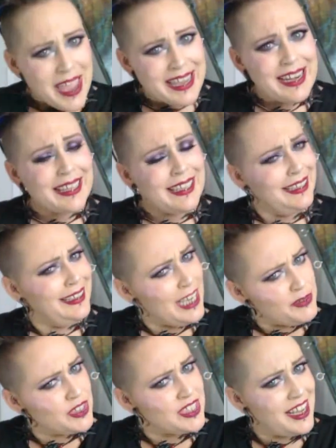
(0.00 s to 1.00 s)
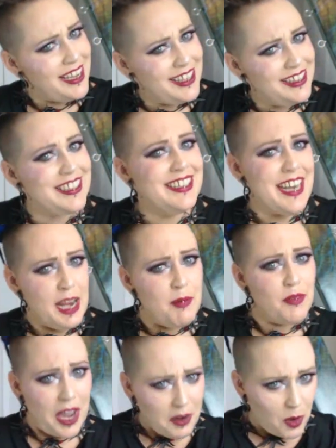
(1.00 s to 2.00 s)
Man, I could never say the
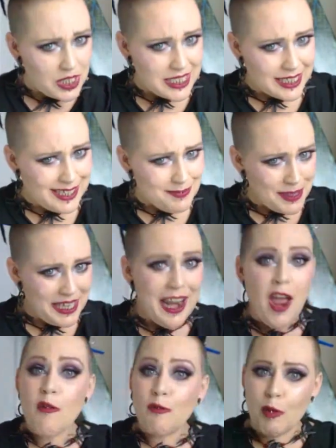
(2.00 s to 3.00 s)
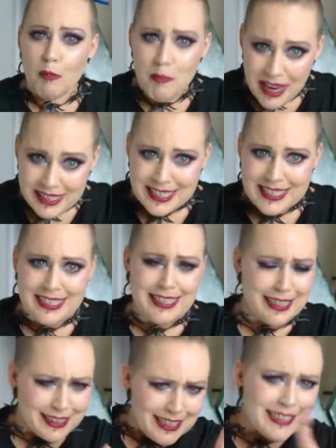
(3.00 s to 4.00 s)
name of that corset company.
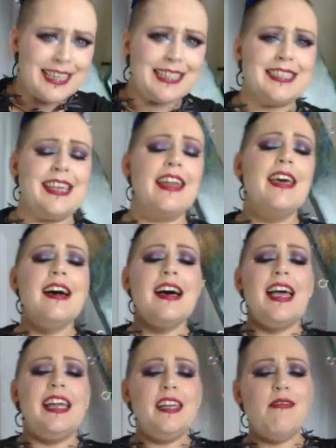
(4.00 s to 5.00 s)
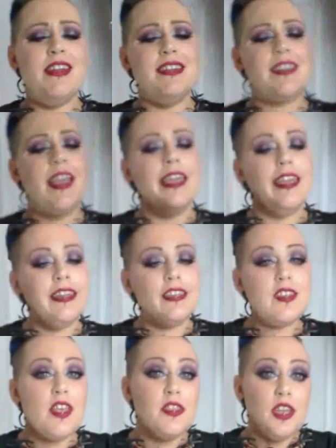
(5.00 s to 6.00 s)
Romantasy, I think that's it. Anyways, it
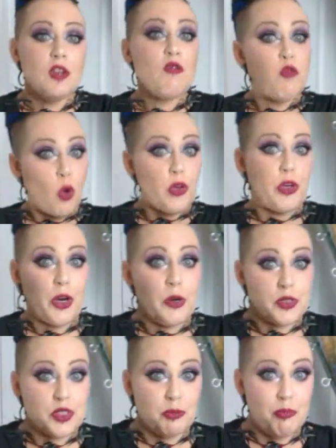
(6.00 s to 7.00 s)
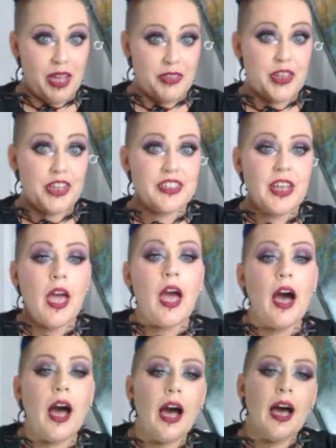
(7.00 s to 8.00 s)
is the roller coaster method.
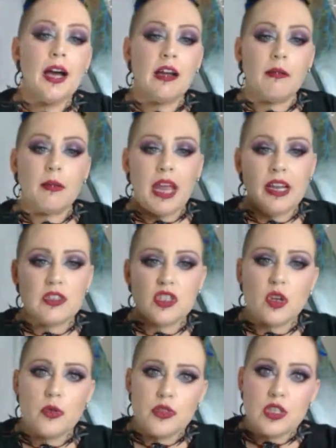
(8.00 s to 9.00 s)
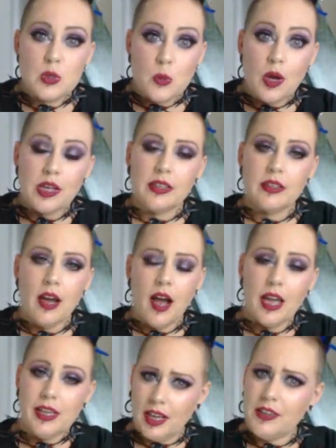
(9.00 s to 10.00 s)
And so this one,
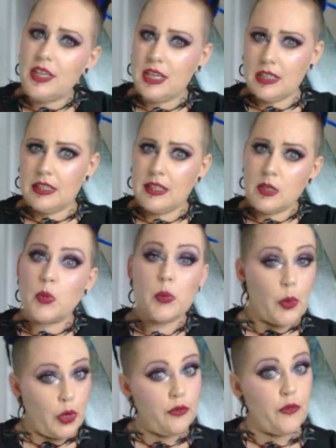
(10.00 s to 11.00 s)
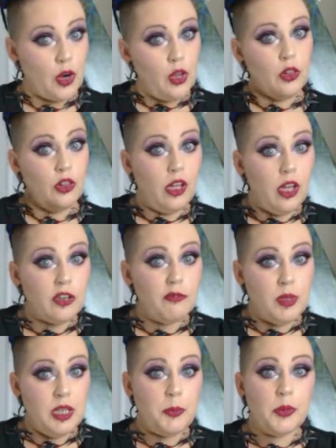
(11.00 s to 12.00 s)
I think that this would work for a lot
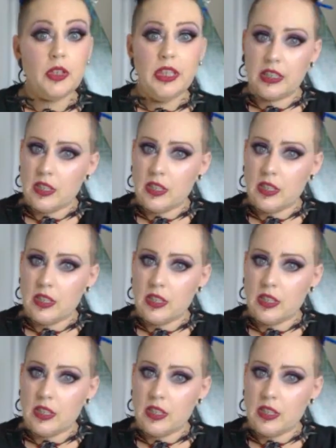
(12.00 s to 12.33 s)
of people.